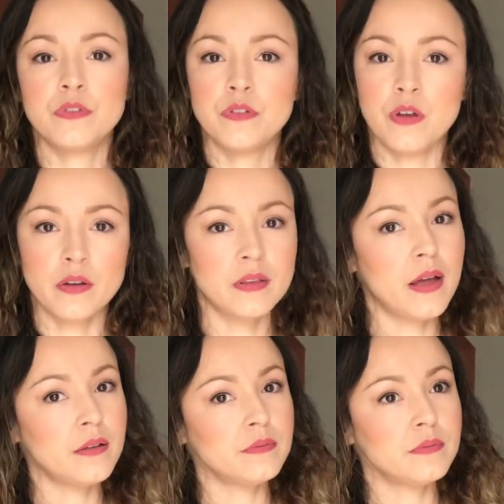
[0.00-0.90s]
dunk
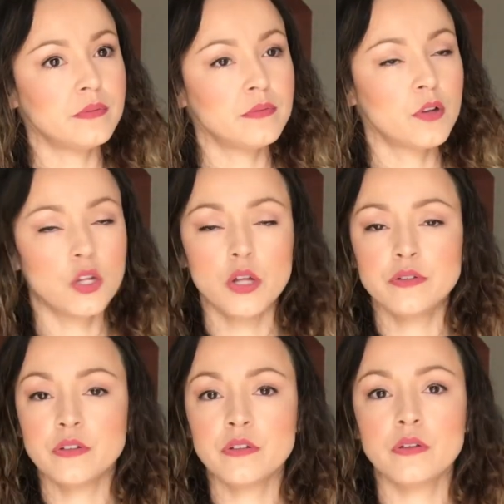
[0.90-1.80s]
that
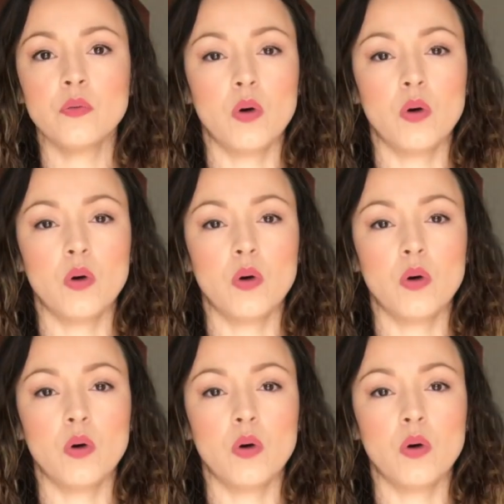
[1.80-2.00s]
clothes into the